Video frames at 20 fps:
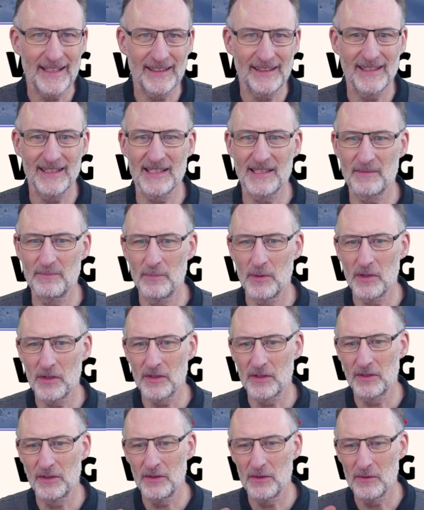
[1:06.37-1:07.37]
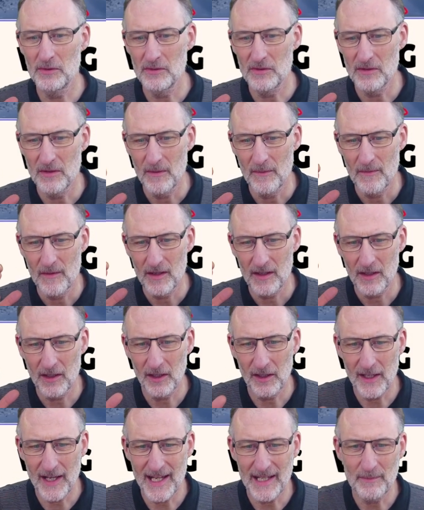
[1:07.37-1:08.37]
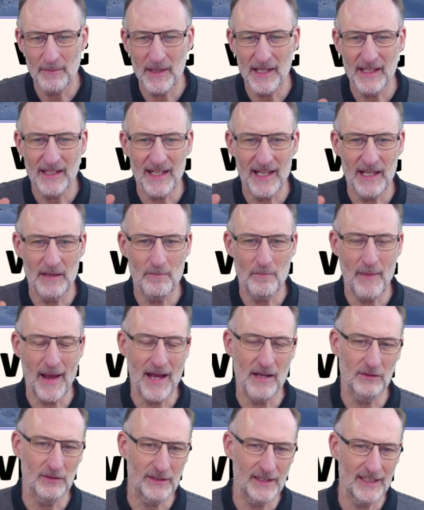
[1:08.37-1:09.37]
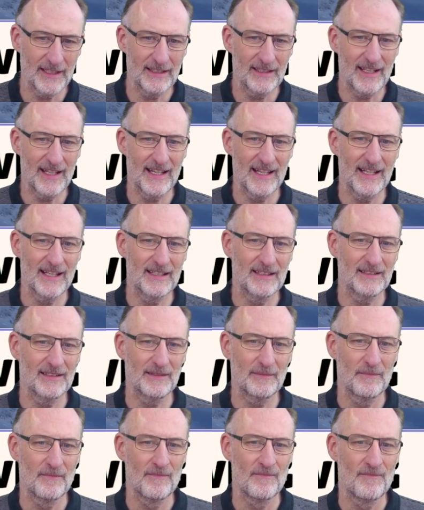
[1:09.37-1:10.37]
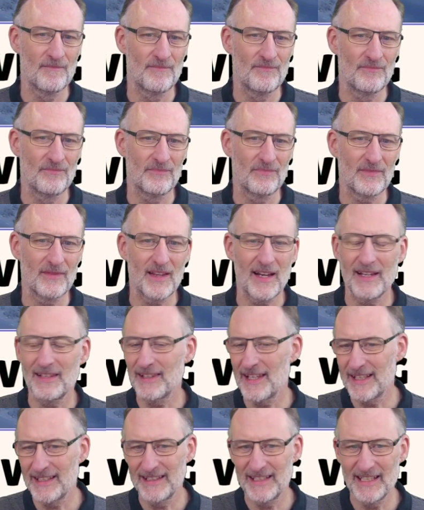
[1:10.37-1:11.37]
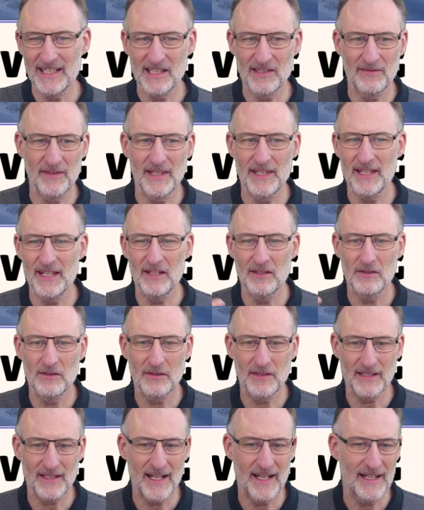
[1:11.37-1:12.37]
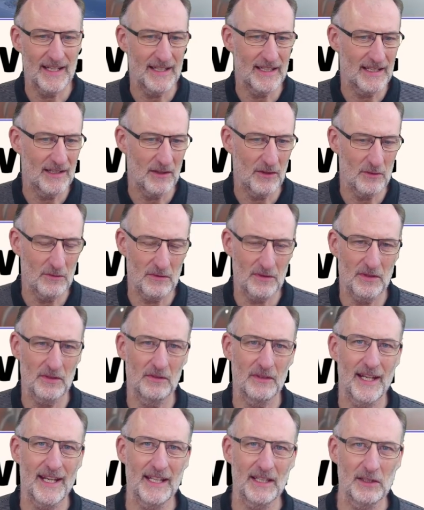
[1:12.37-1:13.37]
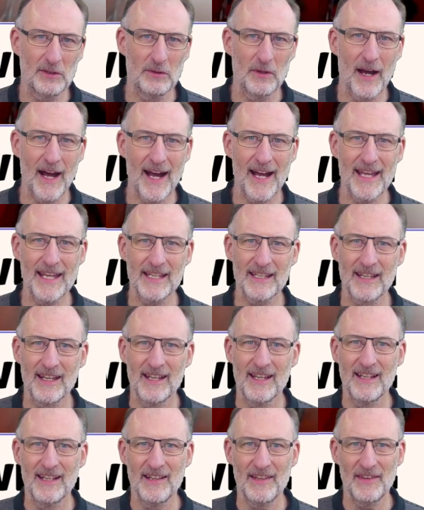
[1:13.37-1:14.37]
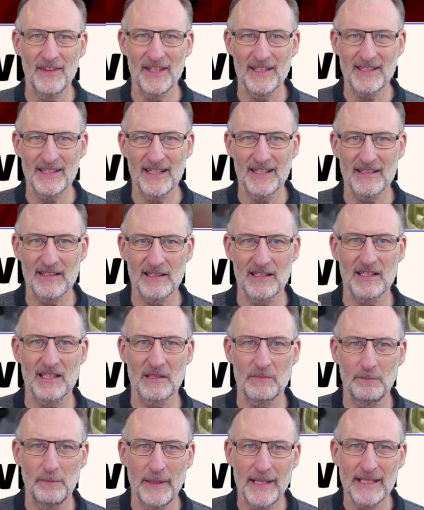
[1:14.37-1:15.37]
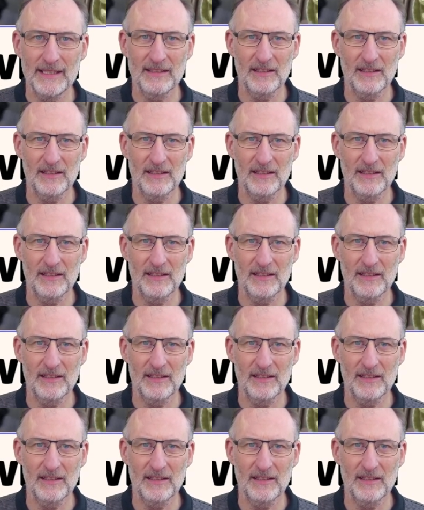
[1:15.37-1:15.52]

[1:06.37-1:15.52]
this book to climbing a mountain. And I like these videos. I also like to hike. This is speed